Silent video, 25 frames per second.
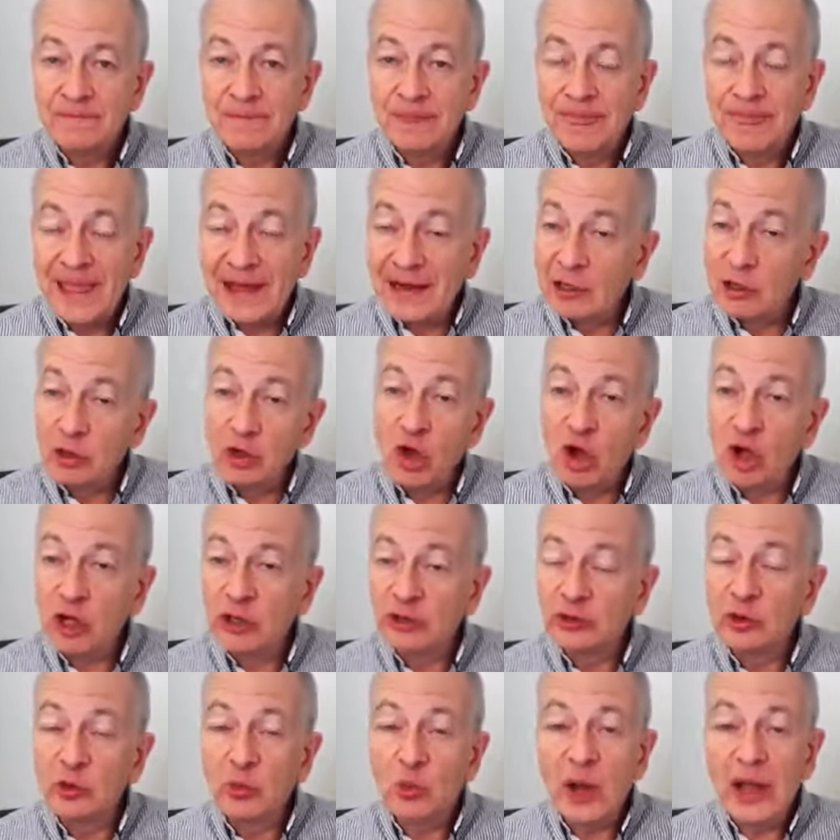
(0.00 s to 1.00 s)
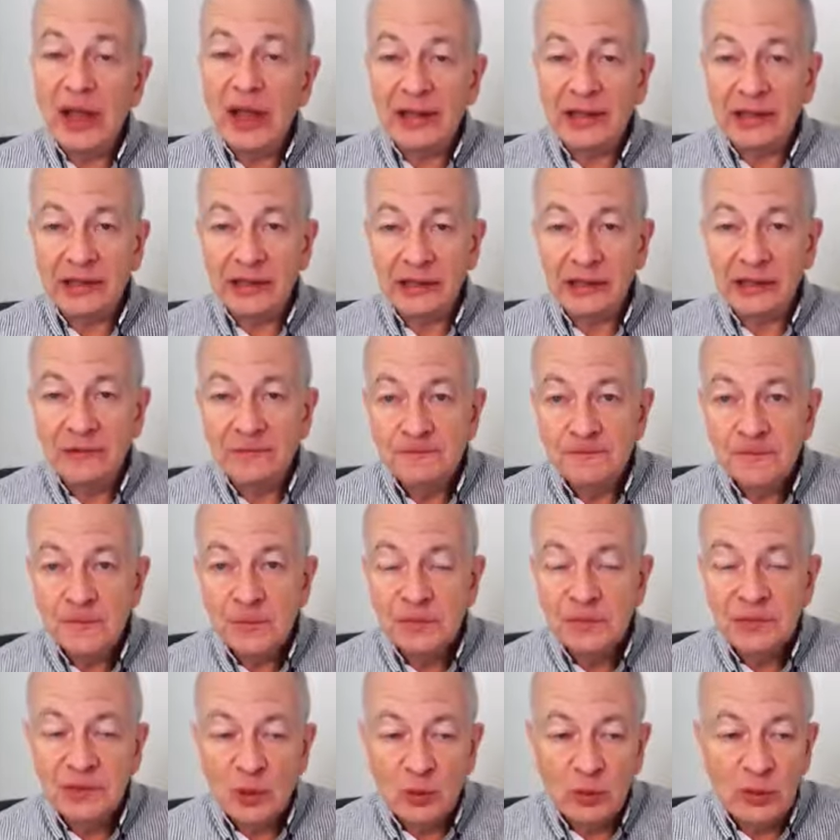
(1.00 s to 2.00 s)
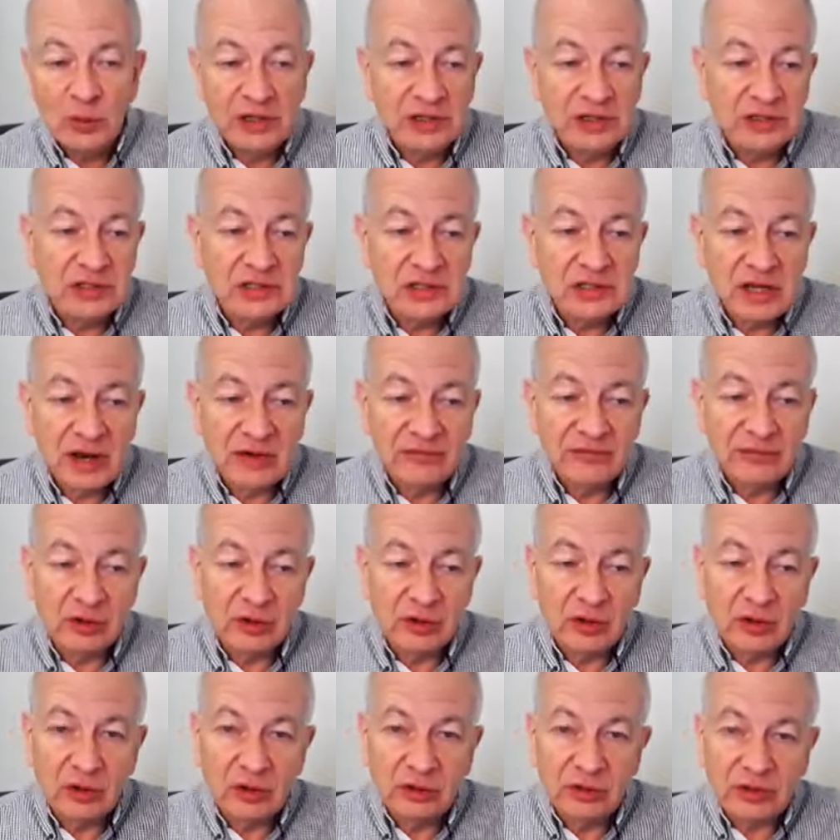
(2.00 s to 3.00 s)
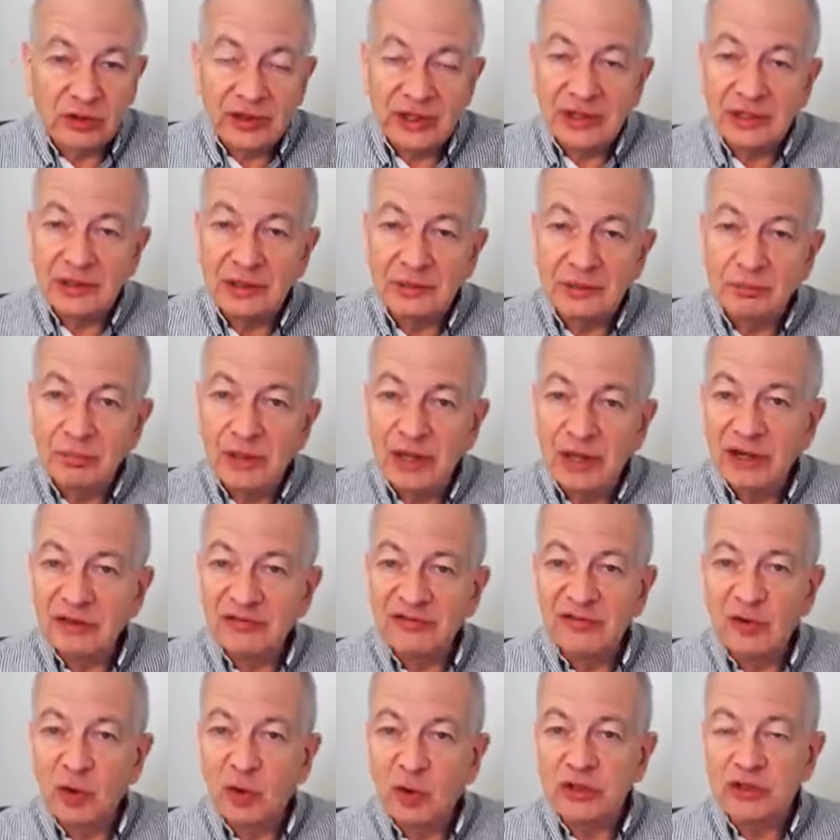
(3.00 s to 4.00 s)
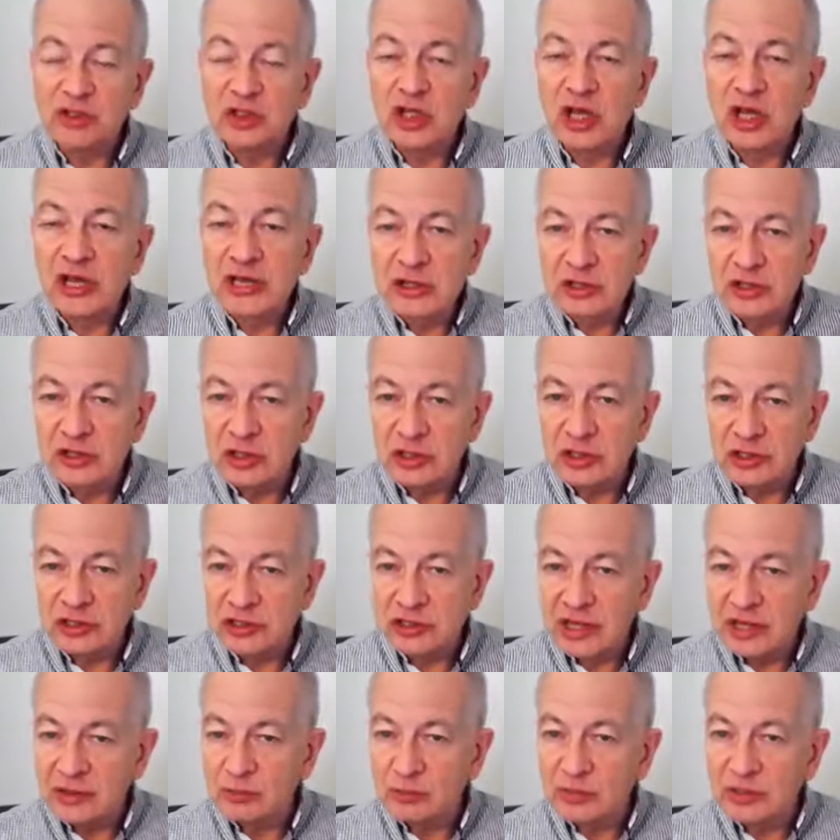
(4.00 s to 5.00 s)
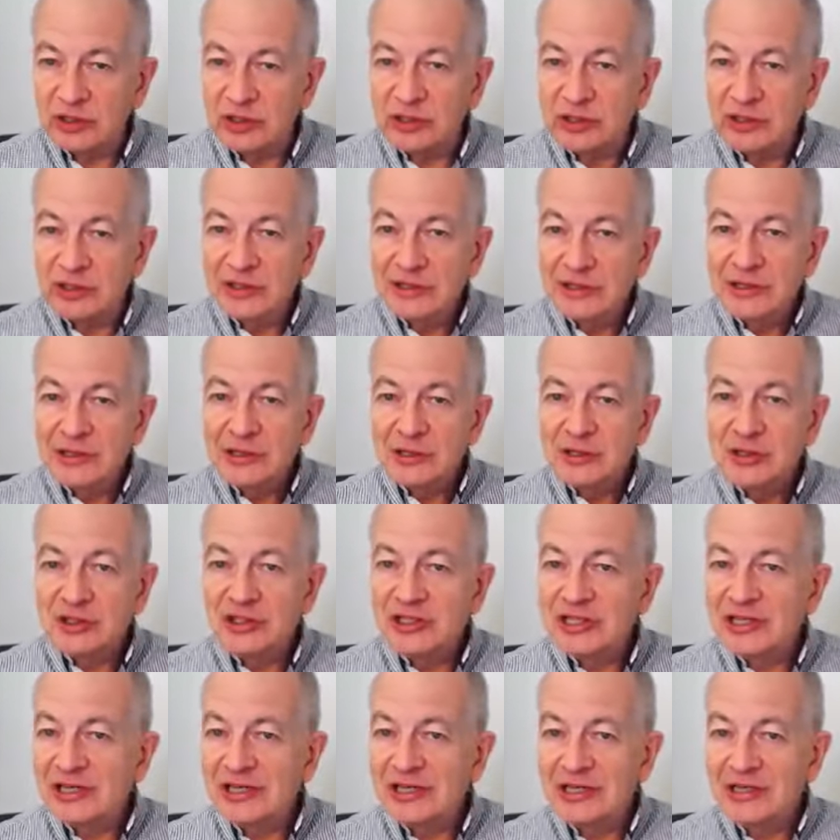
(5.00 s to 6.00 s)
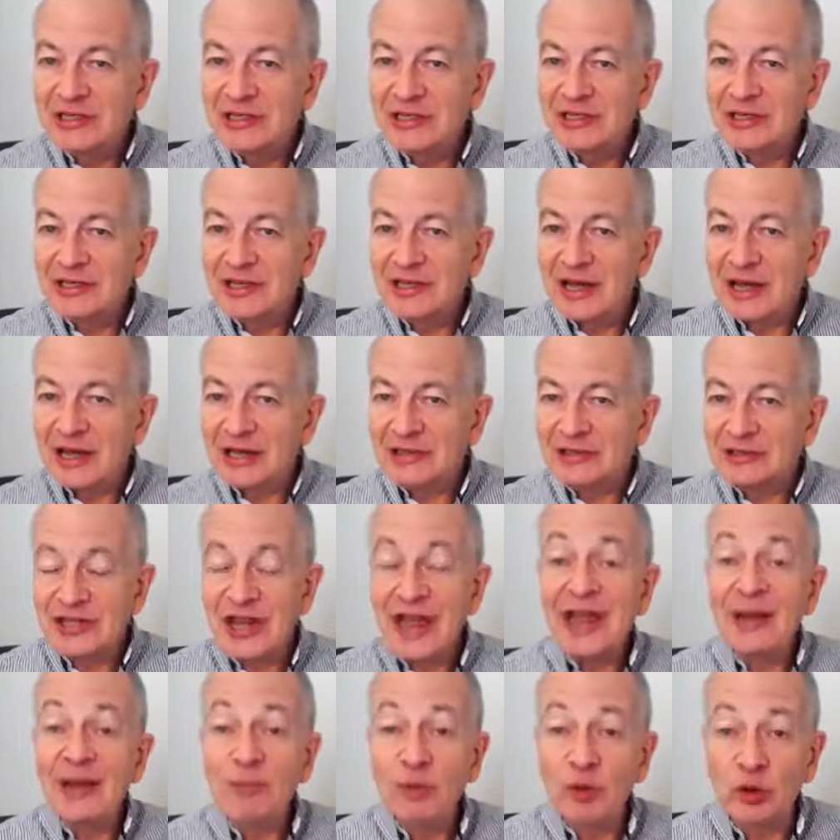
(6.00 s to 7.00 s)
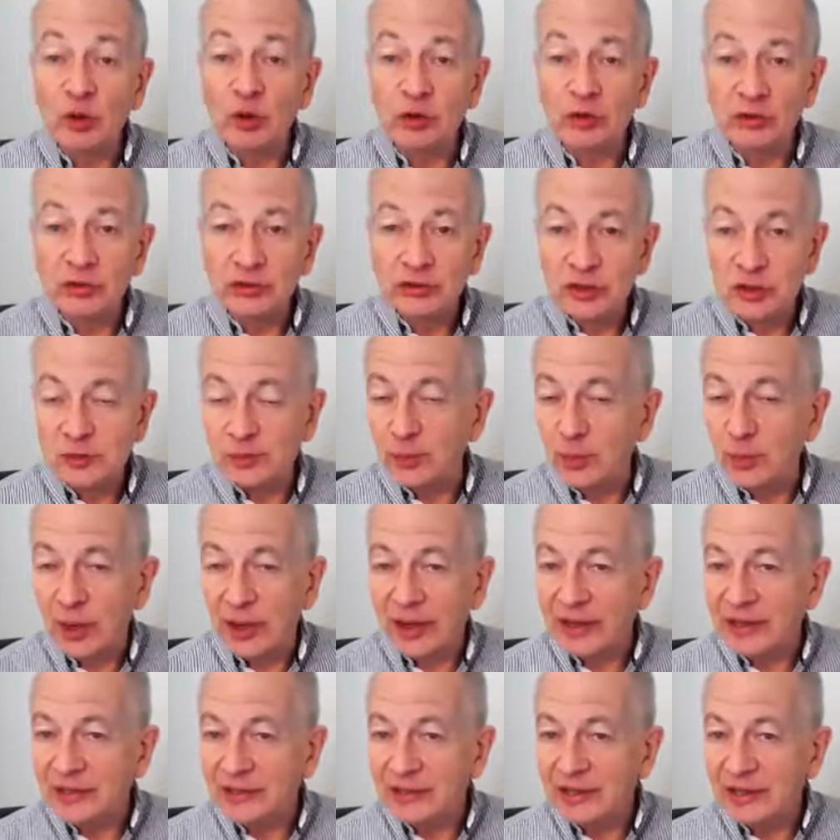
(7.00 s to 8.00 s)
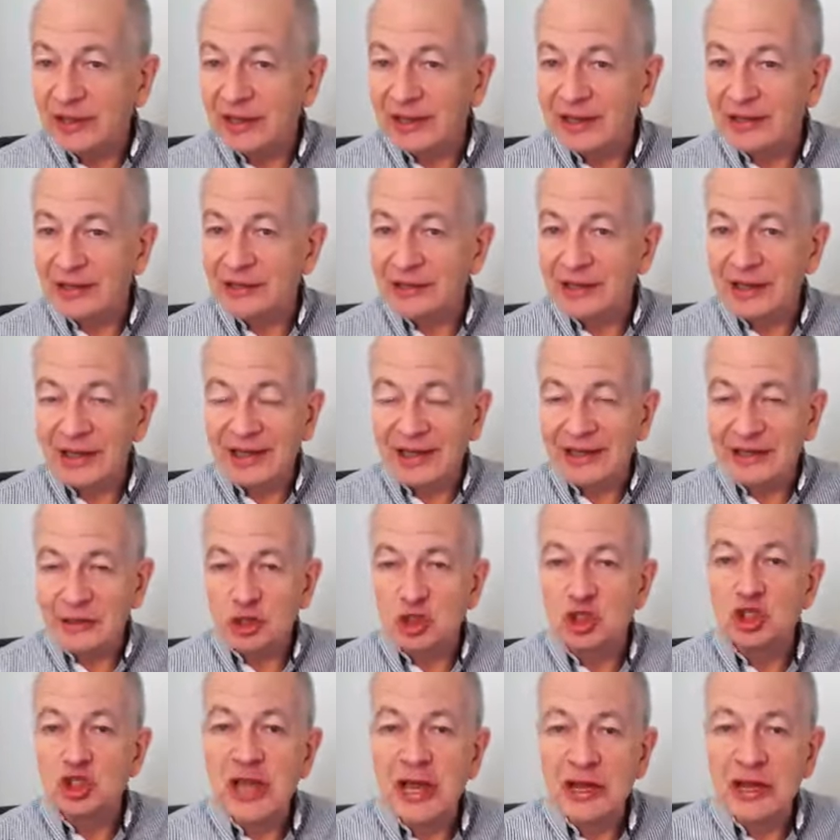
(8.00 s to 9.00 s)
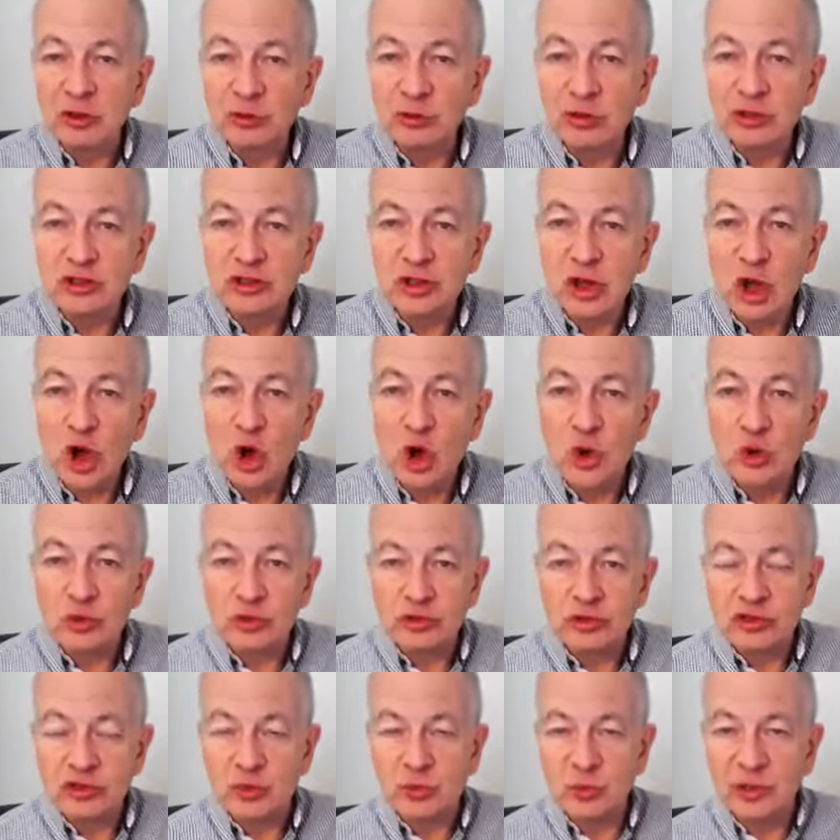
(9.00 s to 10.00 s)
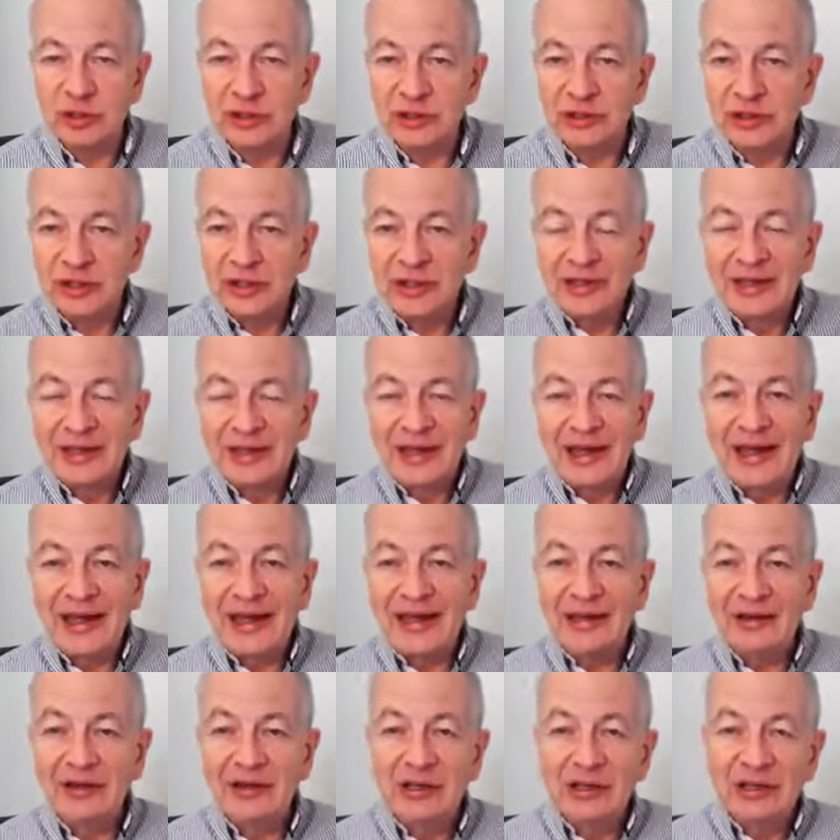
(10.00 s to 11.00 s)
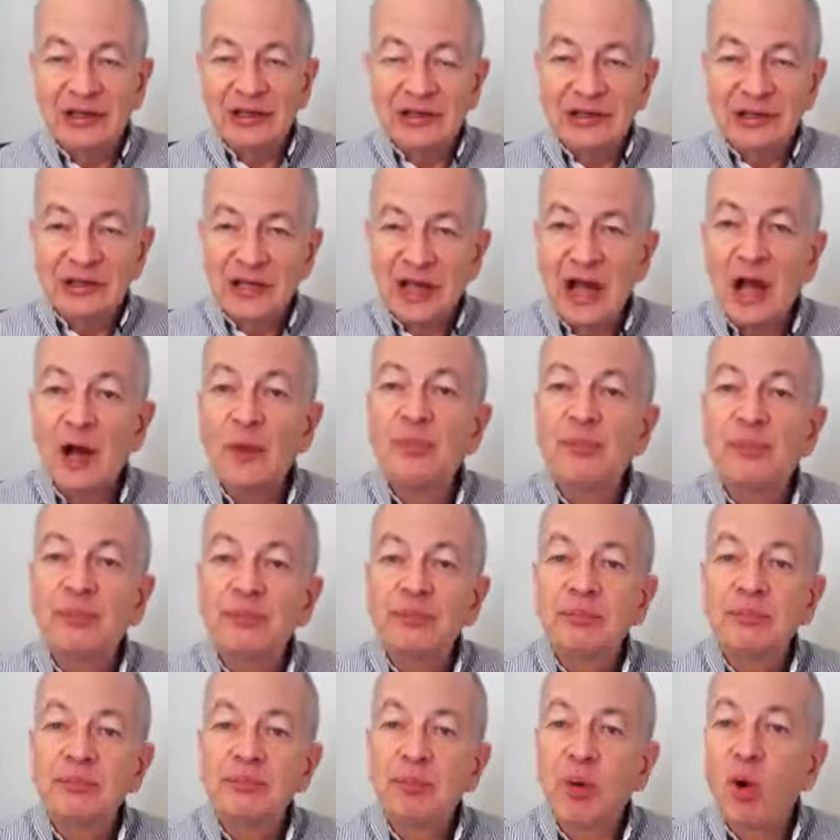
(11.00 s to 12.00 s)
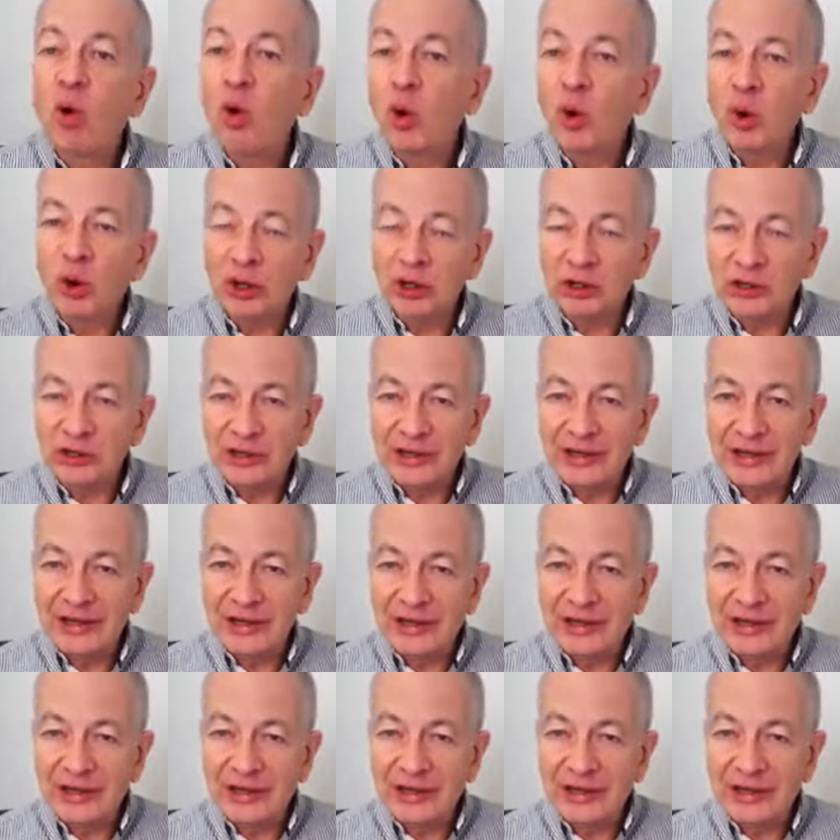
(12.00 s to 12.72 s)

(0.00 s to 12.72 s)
And along the way, we discover the metaphor changes, and we see a table spread and a generous host with a cup poured,